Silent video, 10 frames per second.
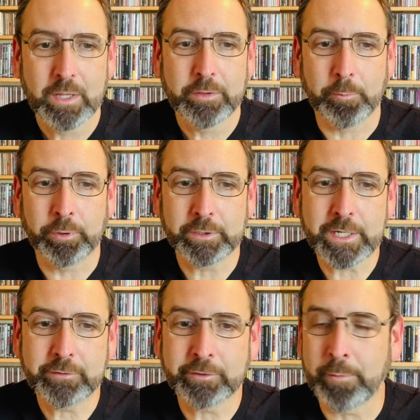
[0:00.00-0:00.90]
The
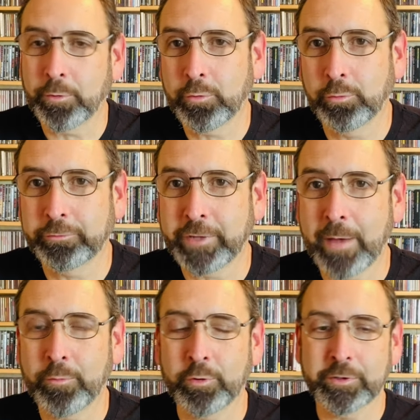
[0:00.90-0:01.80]
Police, couple cool
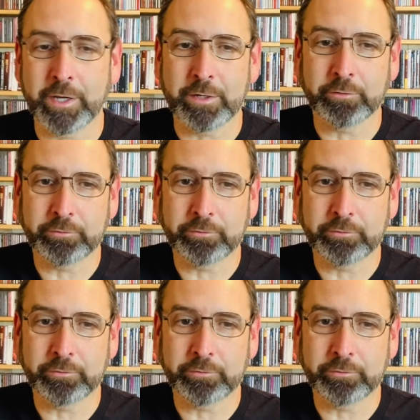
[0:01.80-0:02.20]
soundboard titles.